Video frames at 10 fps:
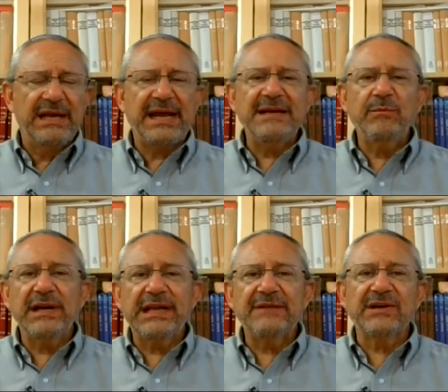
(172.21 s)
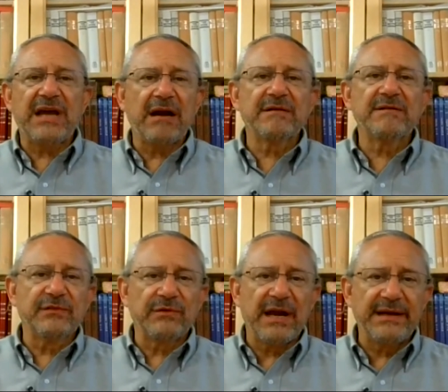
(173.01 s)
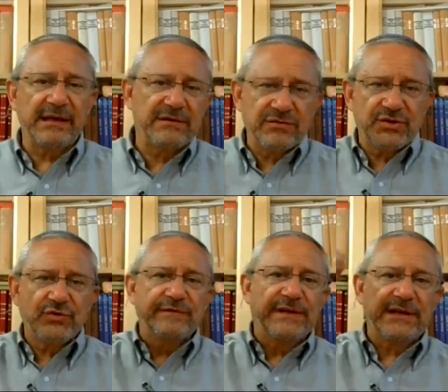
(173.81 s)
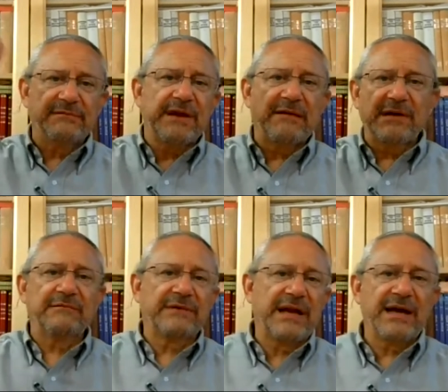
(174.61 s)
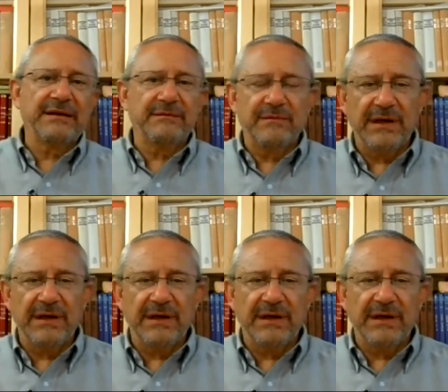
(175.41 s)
And I didn't want to give a garden variety, do tshuva, rah, rah, rah.